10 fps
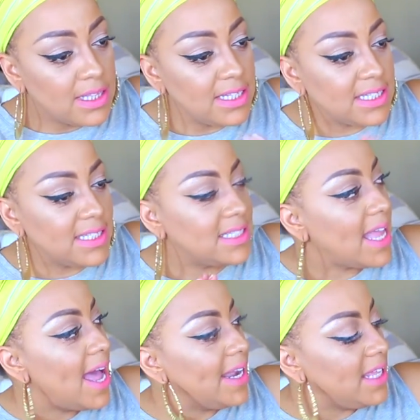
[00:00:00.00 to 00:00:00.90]
This is
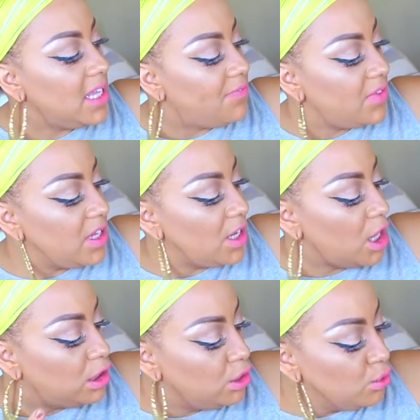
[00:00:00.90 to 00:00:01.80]
not even
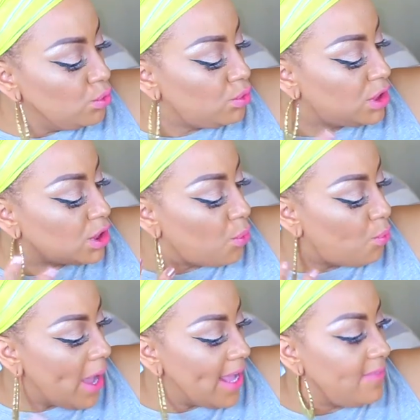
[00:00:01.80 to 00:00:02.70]
loose,
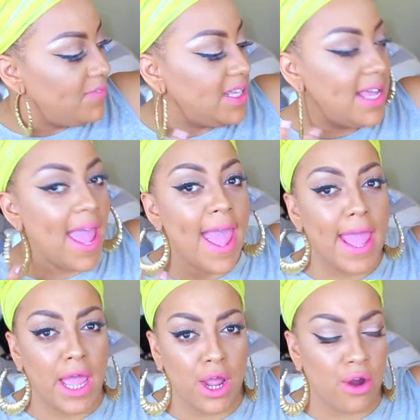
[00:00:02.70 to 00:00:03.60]
wavy
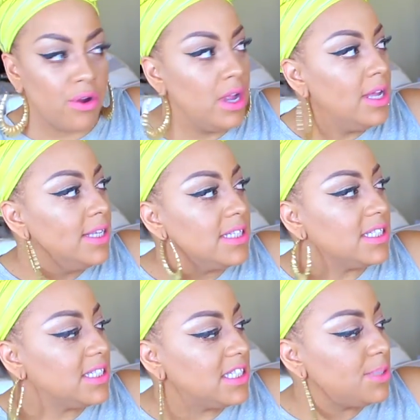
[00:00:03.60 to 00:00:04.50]
hair.
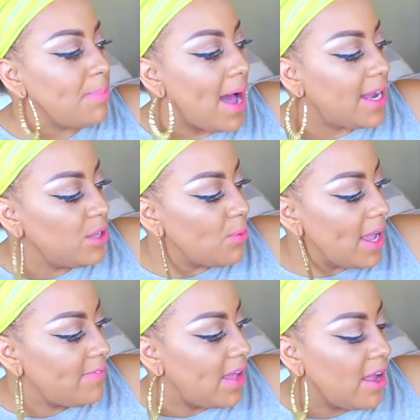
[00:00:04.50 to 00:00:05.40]
This is body
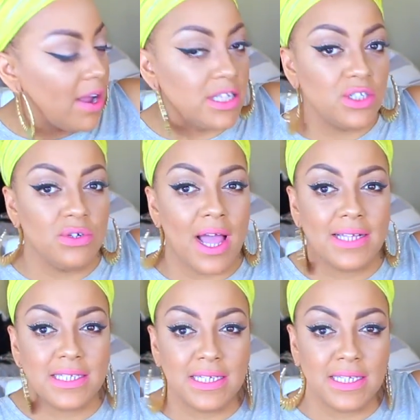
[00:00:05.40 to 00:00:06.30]
wave hair. And do you
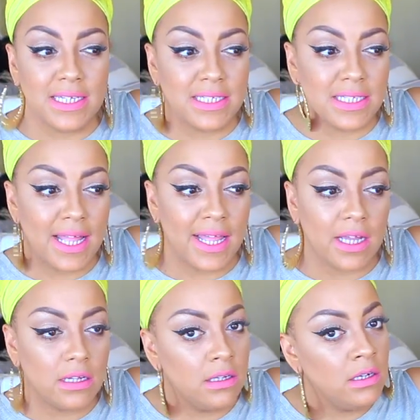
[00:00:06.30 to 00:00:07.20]
guys see this? Like,